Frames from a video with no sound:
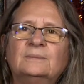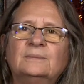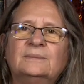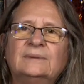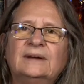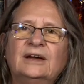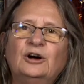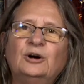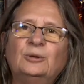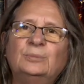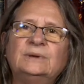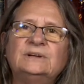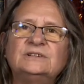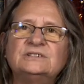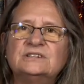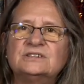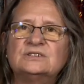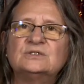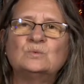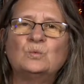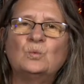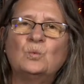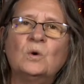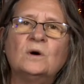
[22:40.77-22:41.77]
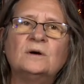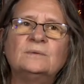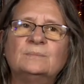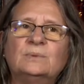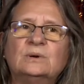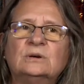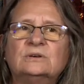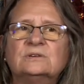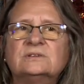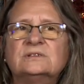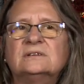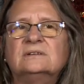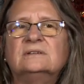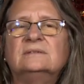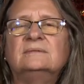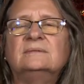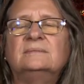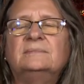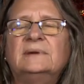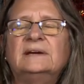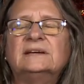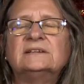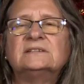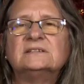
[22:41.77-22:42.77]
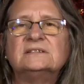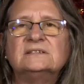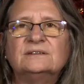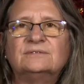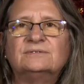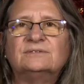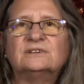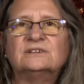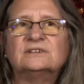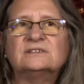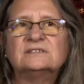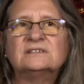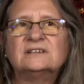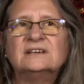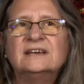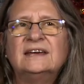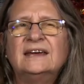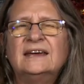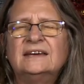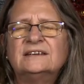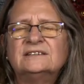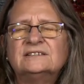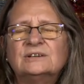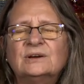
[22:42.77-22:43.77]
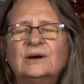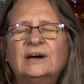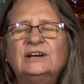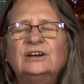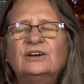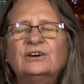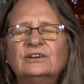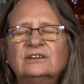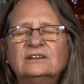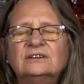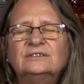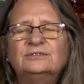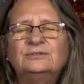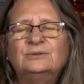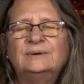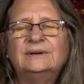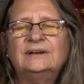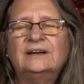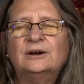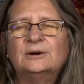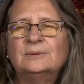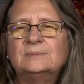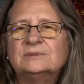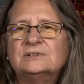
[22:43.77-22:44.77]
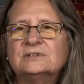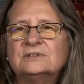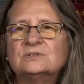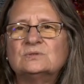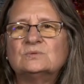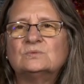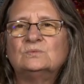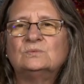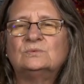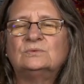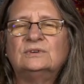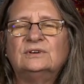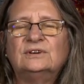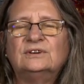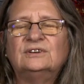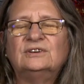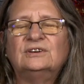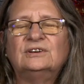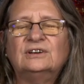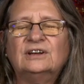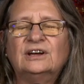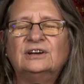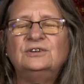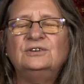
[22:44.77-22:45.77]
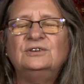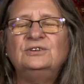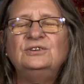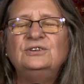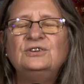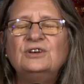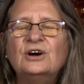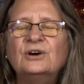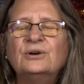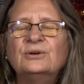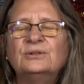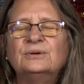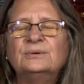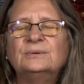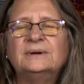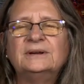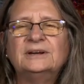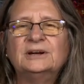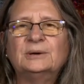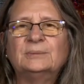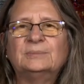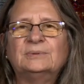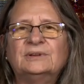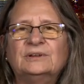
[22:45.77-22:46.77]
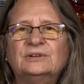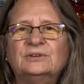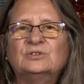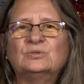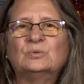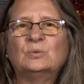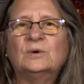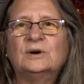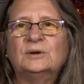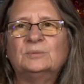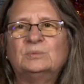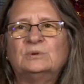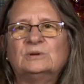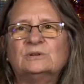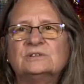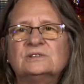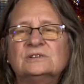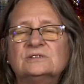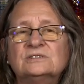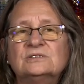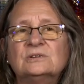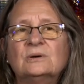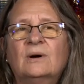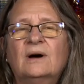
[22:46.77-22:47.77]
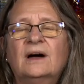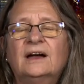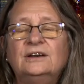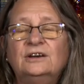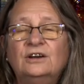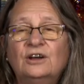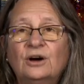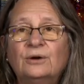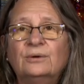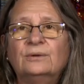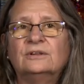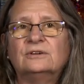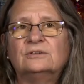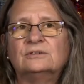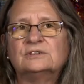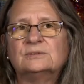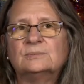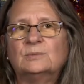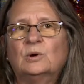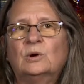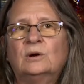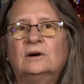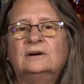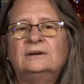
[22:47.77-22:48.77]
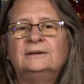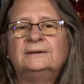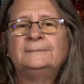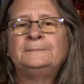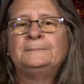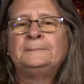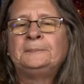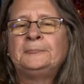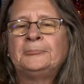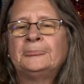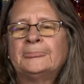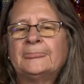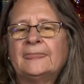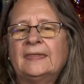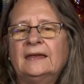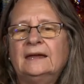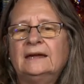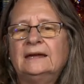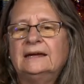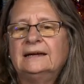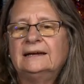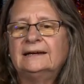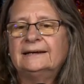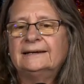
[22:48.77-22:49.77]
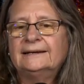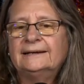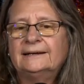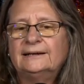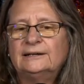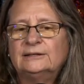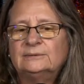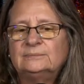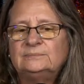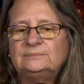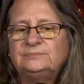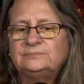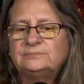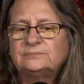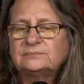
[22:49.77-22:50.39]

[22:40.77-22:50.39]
helping just one person makes a difference. So I know that if we help I know that we helped this one person, so I know there's more. And